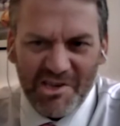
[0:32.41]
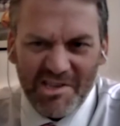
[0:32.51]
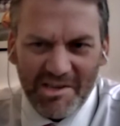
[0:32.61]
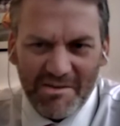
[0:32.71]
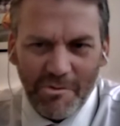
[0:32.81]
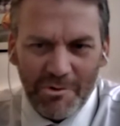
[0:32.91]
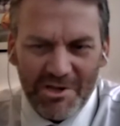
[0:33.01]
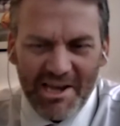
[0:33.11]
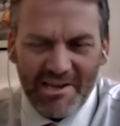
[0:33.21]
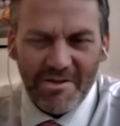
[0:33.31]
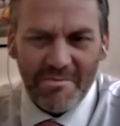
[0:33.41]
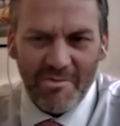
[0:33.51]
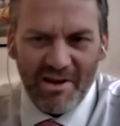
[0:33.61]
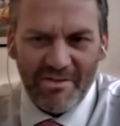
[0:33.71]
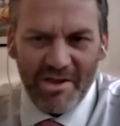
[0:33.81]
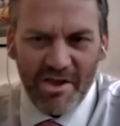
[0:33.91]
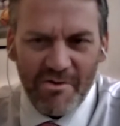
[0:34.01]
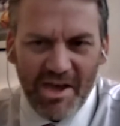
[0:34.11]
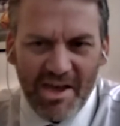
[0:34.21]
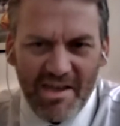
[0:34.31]
There's 48 of them around the
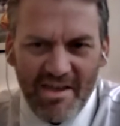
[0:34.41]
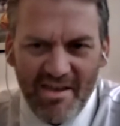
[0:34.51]
UK,